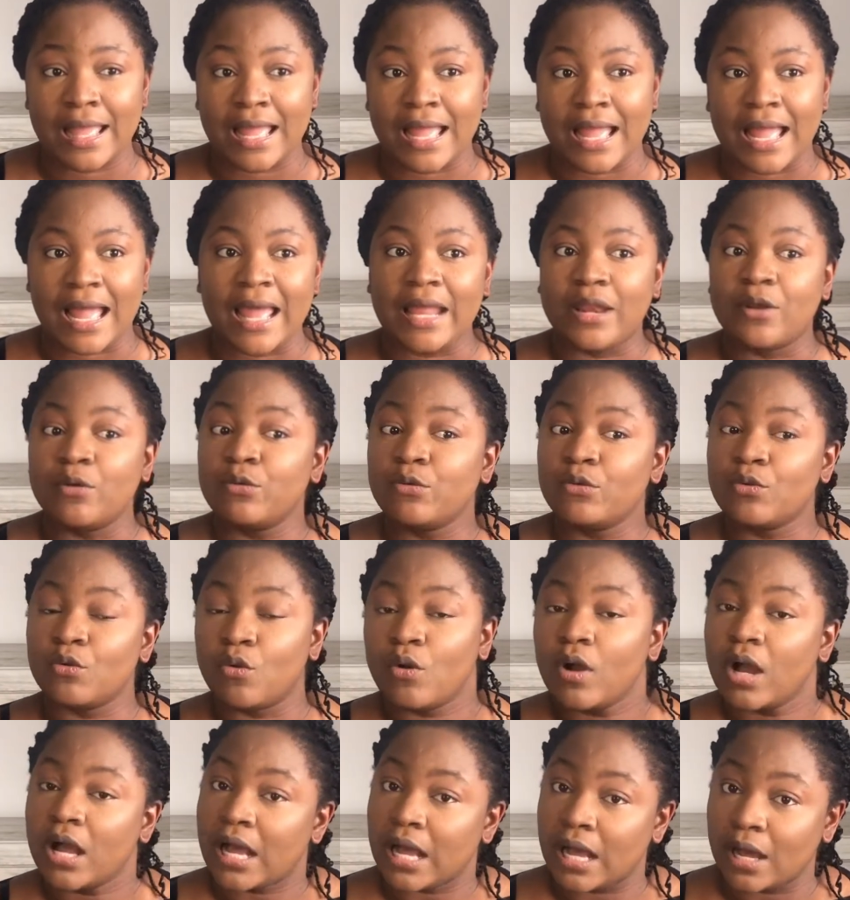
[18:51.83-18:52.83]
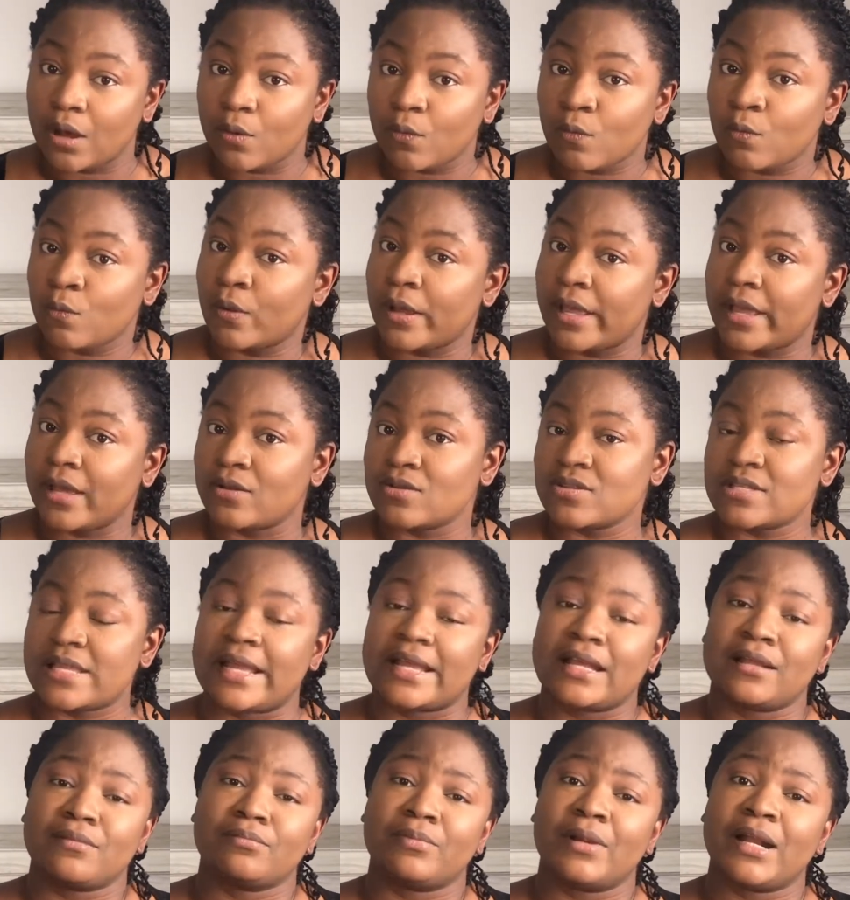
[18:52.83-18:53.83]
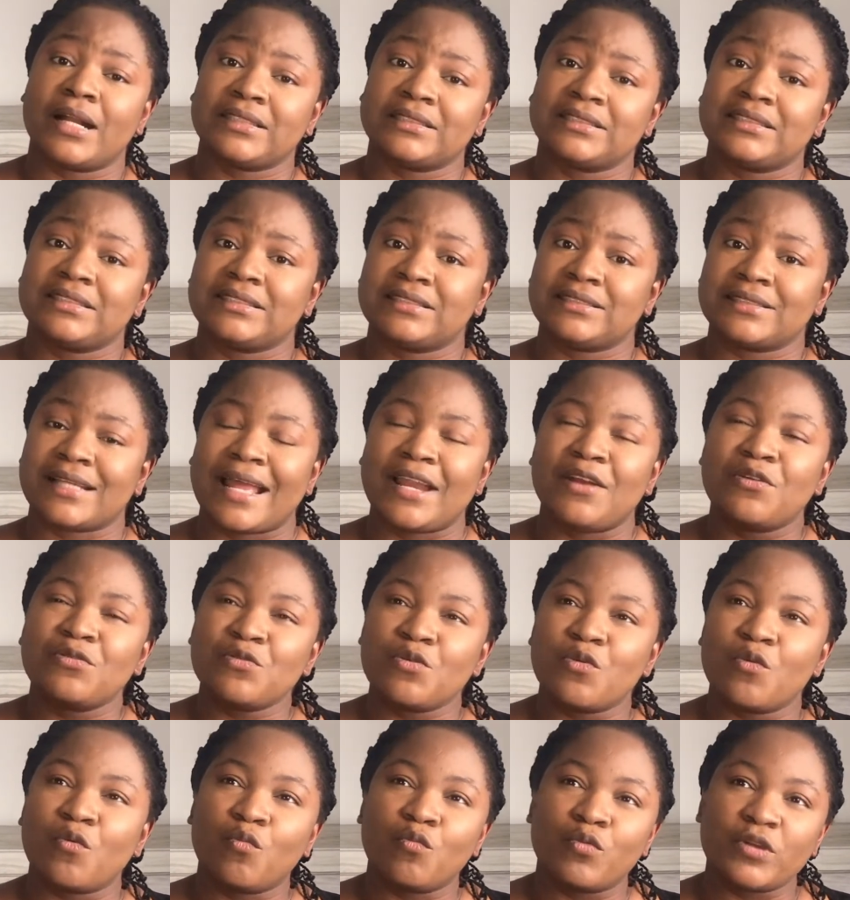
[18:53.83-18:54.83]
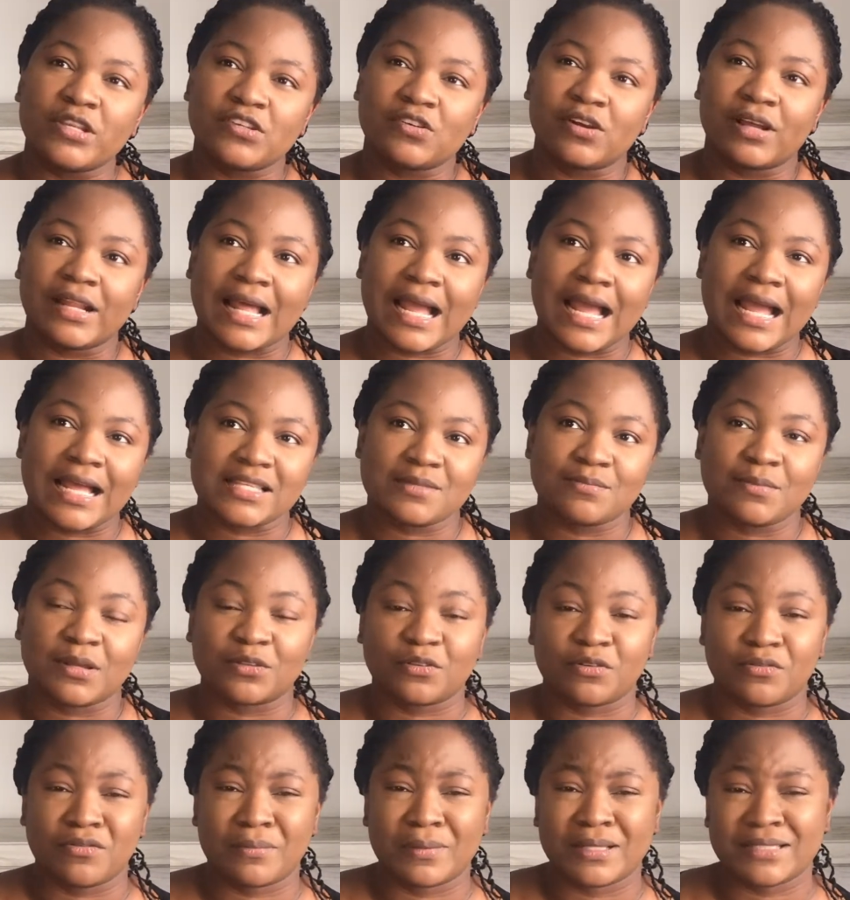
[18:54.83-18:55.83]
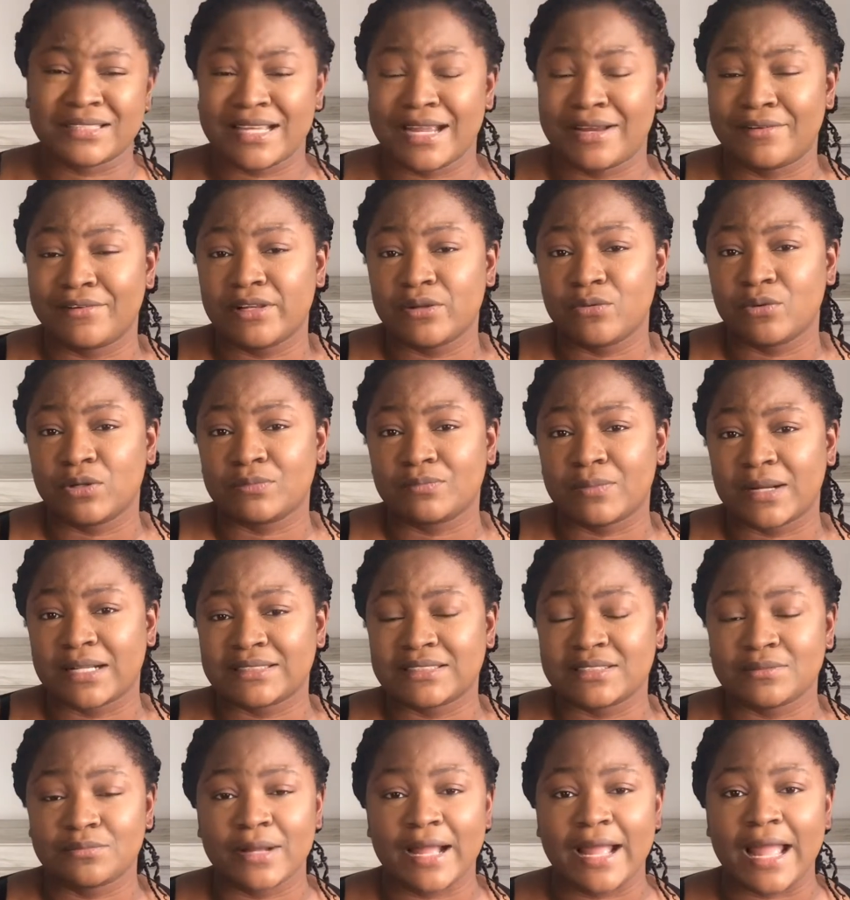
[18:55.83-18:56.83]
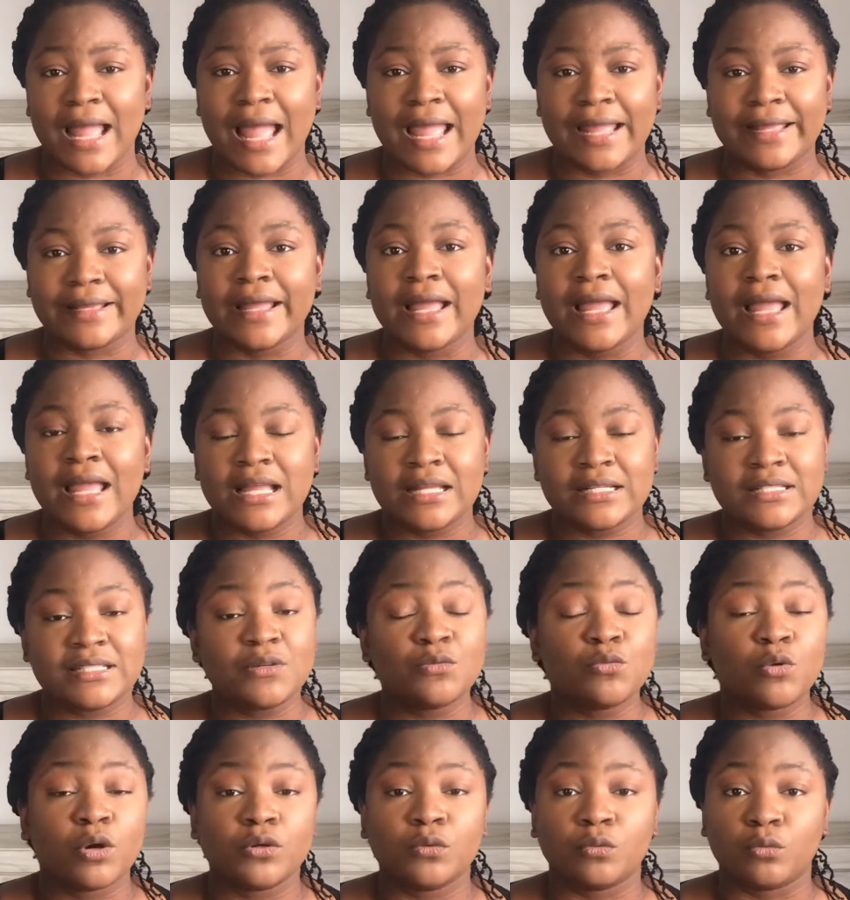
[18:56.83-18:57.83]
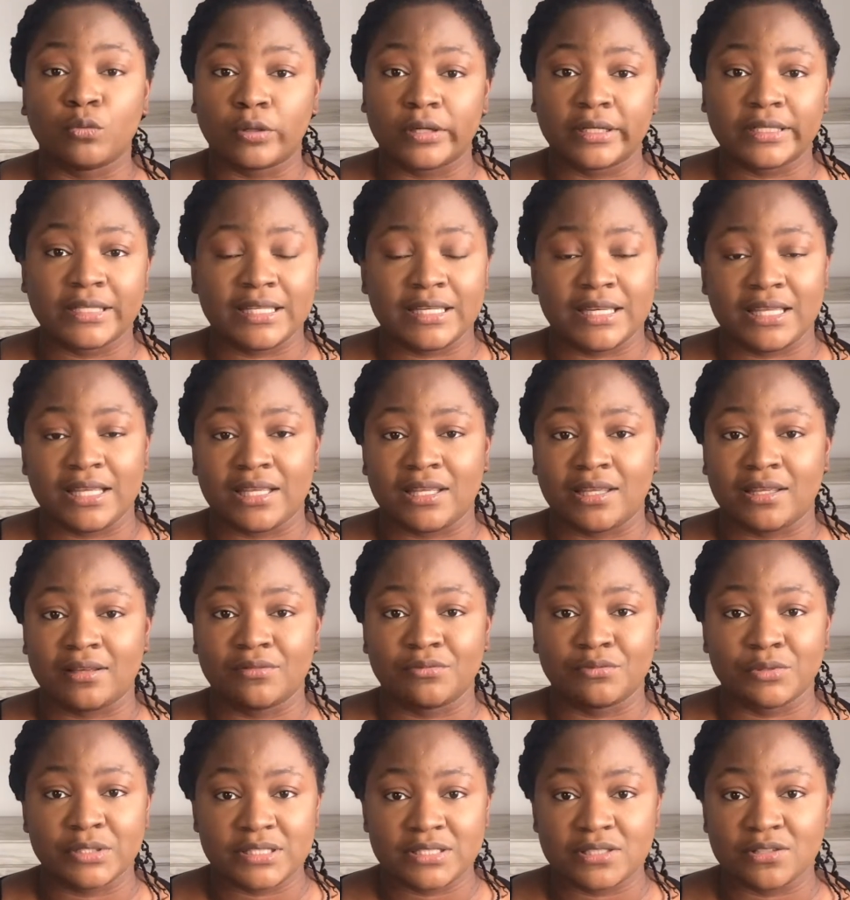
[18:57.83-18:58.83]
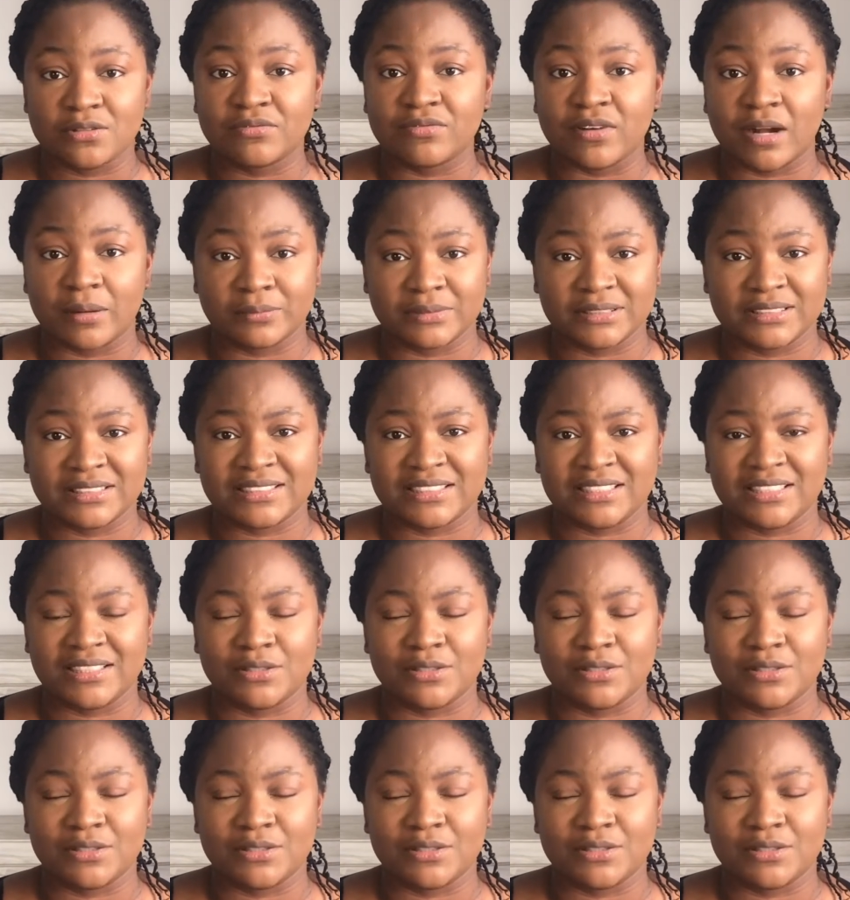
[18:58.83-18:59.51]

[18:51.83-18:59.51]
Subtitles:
I don't know how else I can practice. I don't know which other aspect of pharmacy I really want to practice, but I didn't want to work in a retail pharmacy.